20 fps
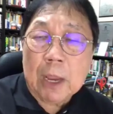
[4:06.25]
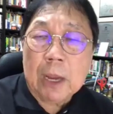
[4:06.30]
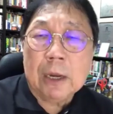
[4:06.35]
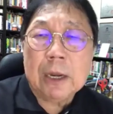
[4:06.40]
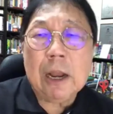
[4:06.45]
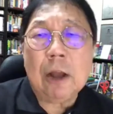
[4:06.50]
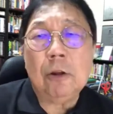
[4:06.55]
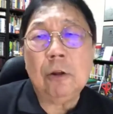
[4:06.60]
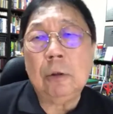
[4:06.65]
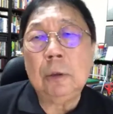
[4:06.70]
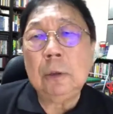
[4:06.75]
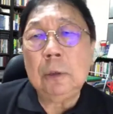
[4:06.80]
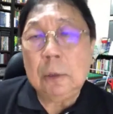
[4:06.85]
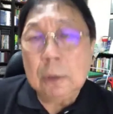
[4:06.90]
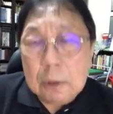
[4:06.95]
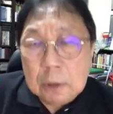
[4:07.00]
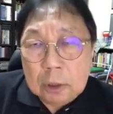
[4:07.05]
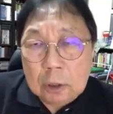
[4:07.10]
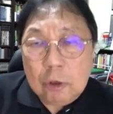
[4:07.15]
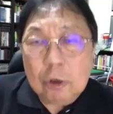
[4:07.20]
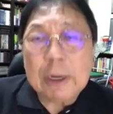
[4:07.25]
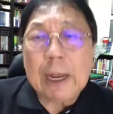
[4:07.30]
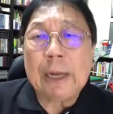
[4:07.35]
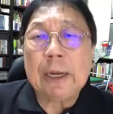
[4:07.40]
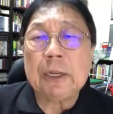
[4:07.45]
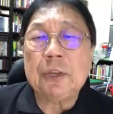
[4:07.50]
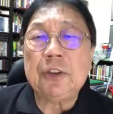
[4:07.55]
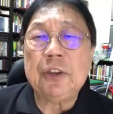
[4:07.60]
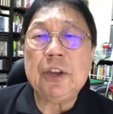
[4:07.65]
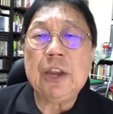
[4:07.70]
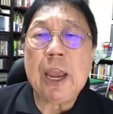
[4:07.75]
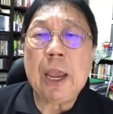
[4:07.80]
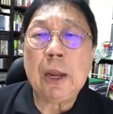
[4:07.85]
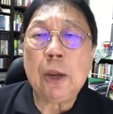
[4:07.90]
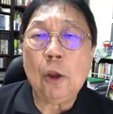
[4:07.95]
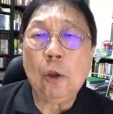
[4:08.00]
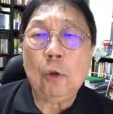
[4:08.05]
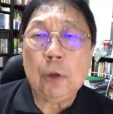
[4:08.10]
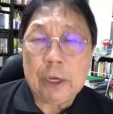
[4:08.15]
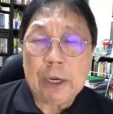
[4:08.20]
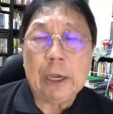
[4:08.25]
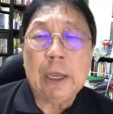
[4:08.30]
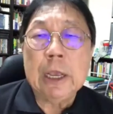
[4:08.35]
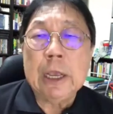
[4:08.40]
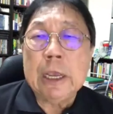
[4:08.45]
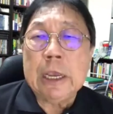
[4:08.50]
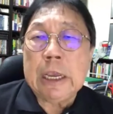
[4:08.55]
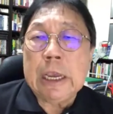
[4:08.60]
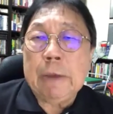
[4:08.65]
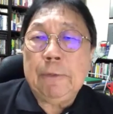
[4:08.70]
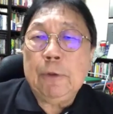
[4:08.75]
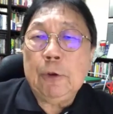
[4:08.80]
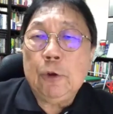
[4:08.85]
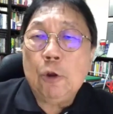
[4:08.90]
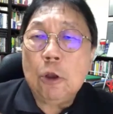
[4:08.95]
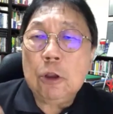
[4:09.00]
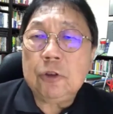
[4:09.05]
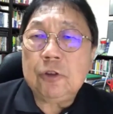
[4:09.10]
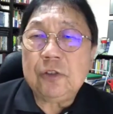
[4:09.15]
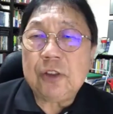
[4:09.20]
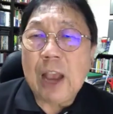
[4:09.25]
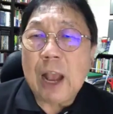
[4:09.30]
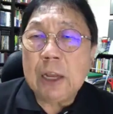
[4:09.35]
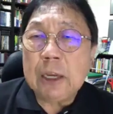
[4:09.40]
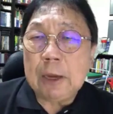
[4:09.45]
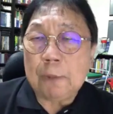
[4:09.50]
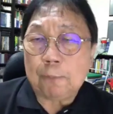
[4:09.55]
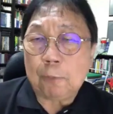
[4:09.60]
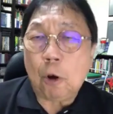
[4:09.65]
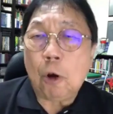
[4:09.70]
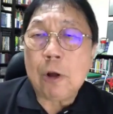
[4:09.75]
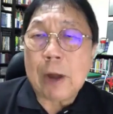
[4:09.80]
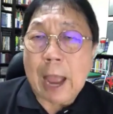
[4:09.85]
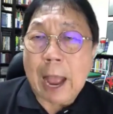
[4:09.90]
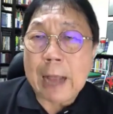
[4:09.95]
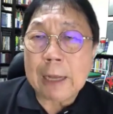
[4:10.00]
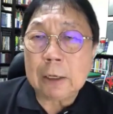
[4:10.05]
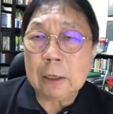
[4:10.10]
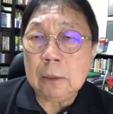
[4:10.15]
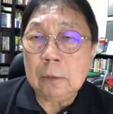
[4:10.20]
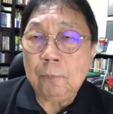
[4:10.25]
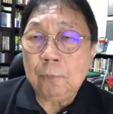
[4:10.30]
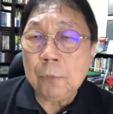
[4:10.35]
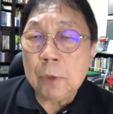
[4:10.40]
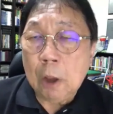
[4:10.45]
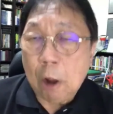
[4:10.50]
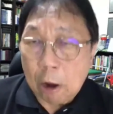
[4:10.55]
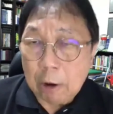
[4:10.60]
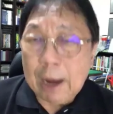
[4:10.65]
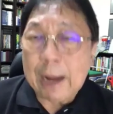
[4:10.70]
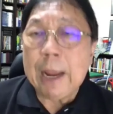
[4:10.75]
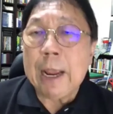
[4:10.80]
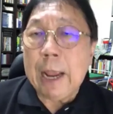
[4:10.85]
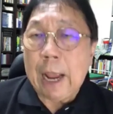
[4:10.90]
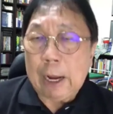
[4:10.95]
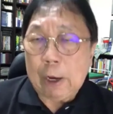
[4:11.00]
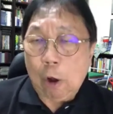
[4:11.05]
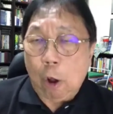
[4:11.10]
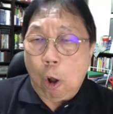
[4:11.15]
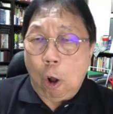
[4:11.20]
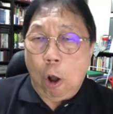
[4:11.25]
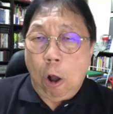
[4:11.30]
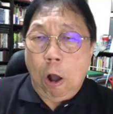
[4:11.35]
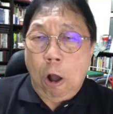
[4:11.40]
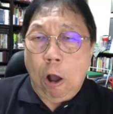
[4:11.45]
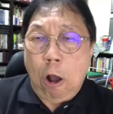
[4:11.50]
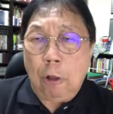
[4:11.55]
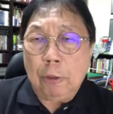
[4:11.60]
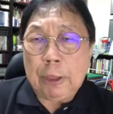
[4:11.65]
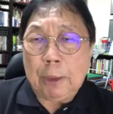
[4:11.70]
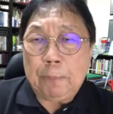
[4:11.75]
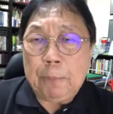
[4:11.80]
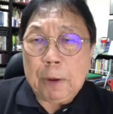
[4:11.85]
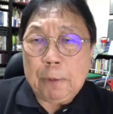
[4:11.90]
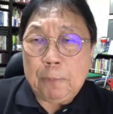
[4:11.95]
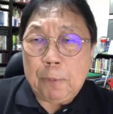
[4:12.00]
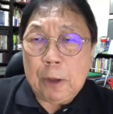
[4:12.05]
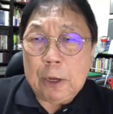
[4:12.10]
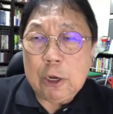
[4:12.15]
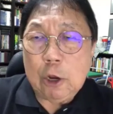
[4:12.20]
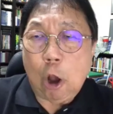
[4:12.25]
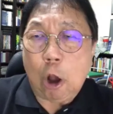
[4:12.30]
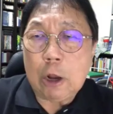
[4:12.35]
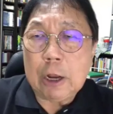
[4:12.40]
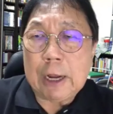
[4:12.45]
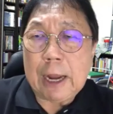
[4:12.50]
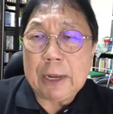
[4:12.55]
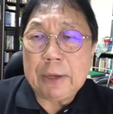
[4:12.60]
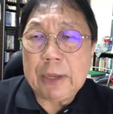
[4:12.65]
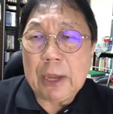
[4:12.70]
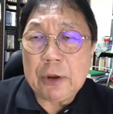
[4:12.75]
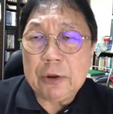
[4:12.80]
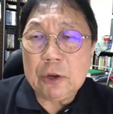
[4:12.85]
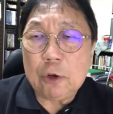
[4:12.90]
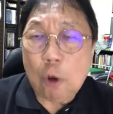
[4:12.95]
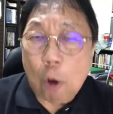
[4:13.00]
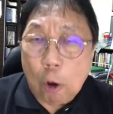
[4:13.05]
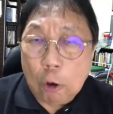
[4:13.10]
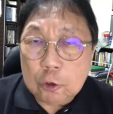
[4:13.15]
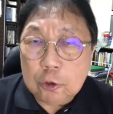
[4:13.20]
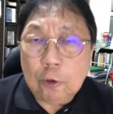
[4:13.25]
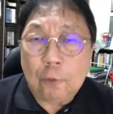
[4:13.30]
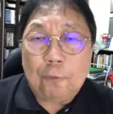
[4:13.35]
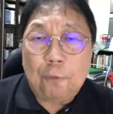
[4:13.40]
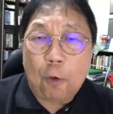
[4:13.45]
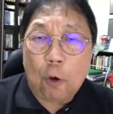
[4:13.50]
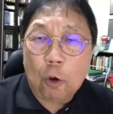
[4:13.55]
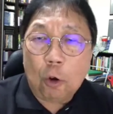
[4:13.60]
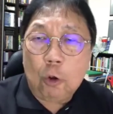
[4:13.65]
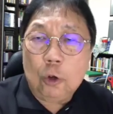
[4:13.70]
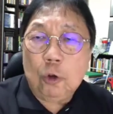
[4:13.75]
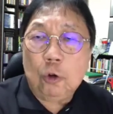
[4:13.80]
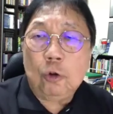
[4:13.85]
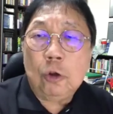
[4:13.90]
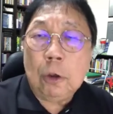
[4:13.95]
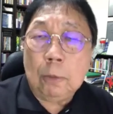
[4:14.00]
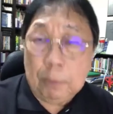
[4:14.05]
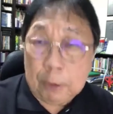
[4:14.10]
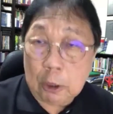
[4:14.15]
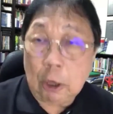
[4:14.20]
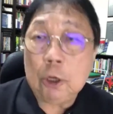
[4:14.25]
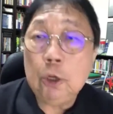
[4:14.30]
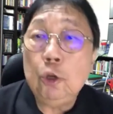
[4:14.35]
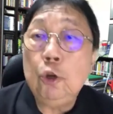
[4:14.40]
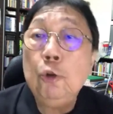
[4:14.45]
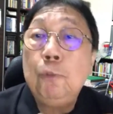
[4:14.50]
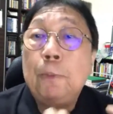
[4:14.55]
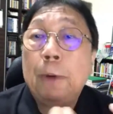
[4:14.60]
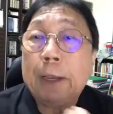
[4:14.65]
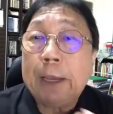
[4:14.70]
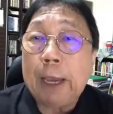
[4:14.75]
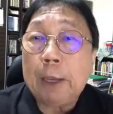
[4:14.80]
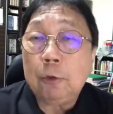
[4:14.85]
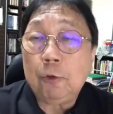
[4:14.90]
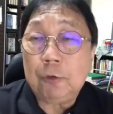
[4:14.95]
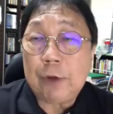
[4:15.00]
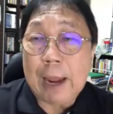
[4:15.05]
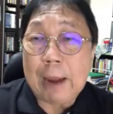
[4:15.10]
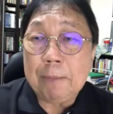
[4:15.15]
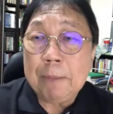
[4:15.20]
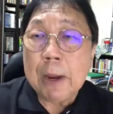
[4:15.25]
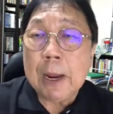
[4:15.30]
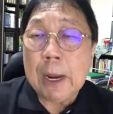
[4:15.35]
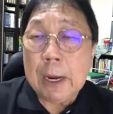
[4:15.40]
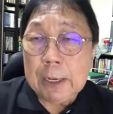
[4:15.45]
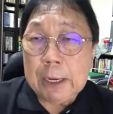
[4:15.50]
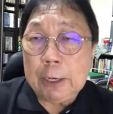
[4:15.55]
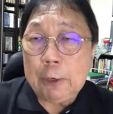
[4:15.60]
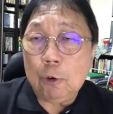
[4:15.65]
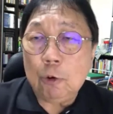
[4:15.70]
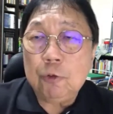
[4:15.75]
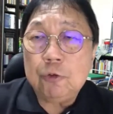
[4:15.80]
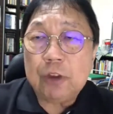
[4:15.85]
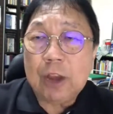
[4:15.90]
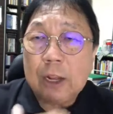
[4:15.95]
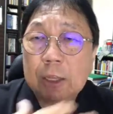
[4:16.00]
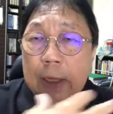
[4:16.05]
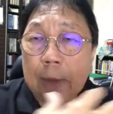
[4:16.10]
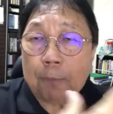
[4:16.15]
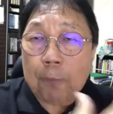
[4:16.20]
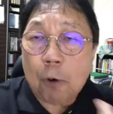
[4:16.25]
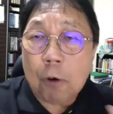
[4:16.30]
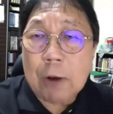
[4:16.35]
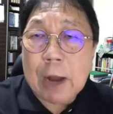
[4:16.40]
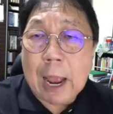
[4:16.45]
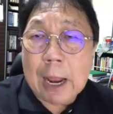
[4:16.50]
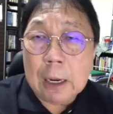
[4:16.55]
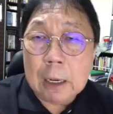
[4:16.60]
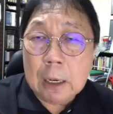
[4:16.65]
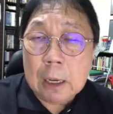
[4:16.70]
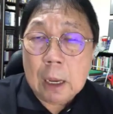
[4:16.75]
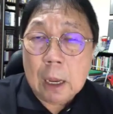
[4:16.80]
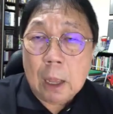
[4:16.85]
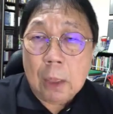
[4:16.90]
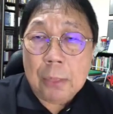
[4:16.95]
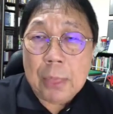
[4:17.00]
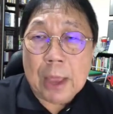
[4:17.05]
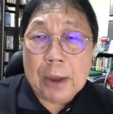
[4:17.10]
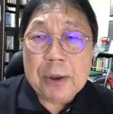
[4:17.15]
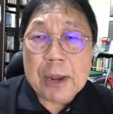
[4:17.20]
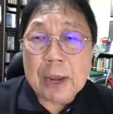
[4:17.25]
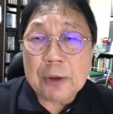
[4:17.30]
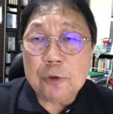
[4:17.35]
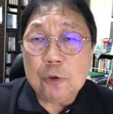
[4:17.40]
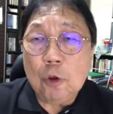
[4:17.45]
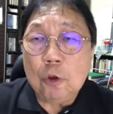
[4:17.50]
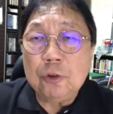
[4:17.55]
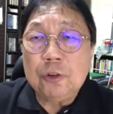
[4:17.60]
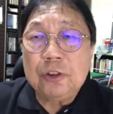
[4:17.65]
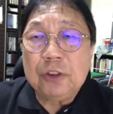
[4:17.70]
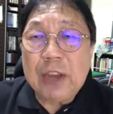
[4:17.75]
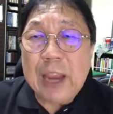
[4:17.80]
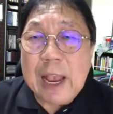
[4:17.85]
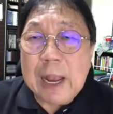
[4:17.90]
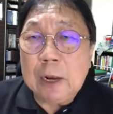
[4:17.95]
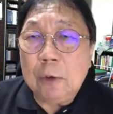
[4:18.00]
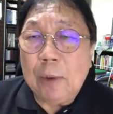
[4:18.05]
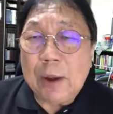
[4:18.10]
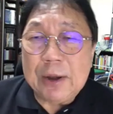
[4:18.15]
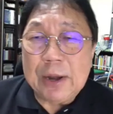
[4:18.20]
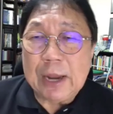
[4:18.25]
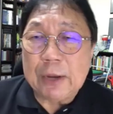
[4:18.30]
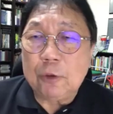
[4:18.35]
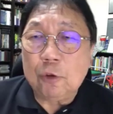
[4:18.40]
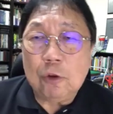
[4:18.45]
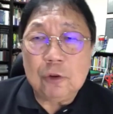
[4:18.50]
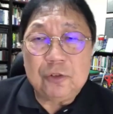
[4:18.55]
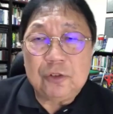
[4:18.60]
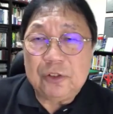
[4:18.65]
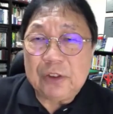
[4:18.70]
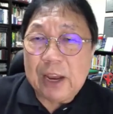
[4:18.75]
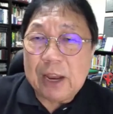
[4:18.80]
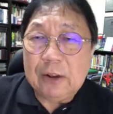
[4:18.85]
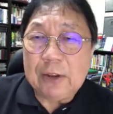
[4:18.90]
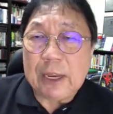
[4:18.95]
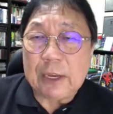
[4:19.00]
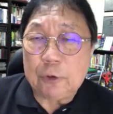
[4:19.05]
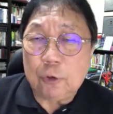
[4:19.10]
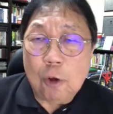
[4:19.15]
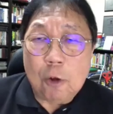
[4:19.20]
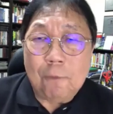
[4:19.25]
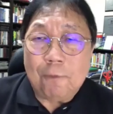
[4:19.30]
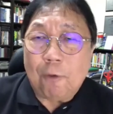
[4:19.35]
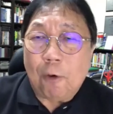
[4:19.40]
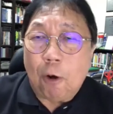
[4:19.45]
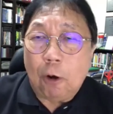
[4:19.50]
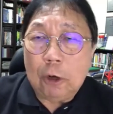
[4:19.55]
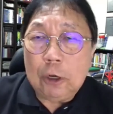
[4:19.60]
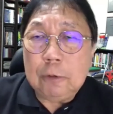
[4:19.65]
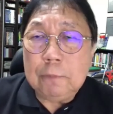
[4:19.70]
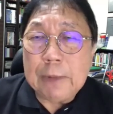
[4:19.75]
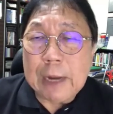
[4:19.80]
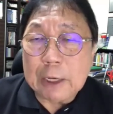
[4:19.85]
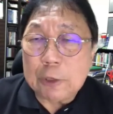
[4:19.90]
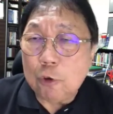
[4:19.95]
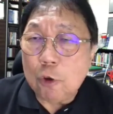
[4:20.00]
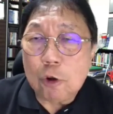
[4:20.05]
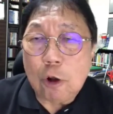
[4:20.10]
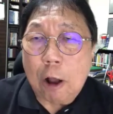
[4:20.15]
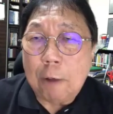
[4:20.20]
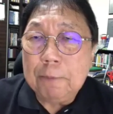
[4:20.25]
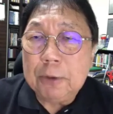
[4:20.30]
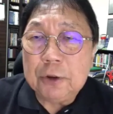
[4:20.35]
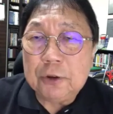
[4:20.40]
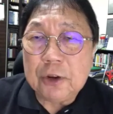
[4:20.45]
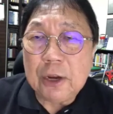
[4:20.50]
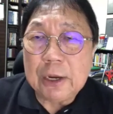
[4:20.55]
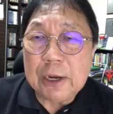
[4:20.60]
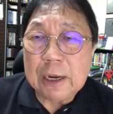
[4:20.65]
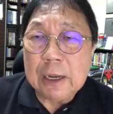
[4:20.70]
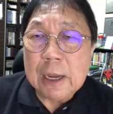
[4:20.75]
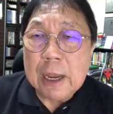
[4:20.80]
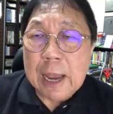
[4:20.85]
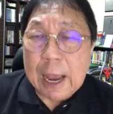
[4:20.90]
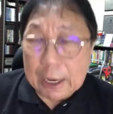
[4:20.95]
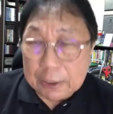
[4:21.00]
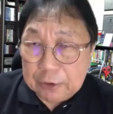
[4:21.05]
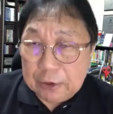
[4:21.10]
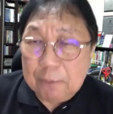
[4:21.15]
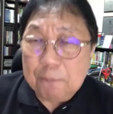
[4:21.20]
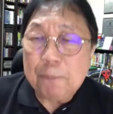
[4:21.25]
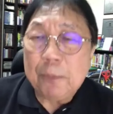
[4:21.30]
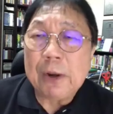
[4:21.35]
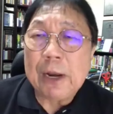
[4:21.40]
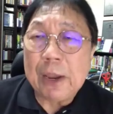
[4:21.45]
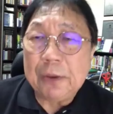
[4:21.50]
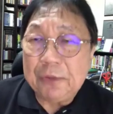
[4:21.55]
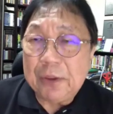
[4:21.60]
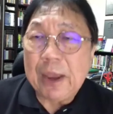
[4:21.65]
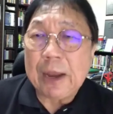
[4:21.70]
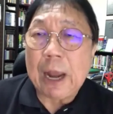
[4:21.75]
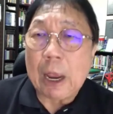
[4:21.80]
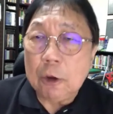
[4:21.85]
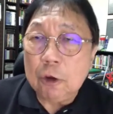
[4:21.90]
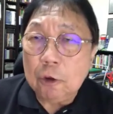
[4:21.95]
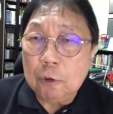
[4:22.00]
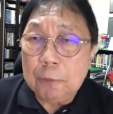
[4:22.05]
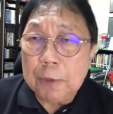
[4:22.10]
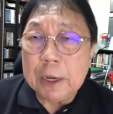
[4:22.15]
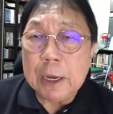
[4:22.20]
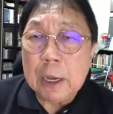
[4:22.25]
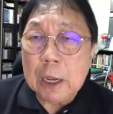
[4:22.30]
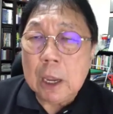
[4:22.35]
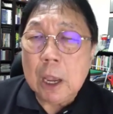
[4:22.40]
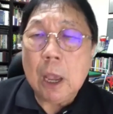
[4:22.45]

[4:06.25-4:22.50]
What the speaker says: Now, look at the scenario here. If you don't sell your product, all right, and all the people in your organization also follow you because you duplicate to them, they don't sell the product, then there's no sale. When there's no sale, there's no volume, there's no commission. As simple as that. Are you with me?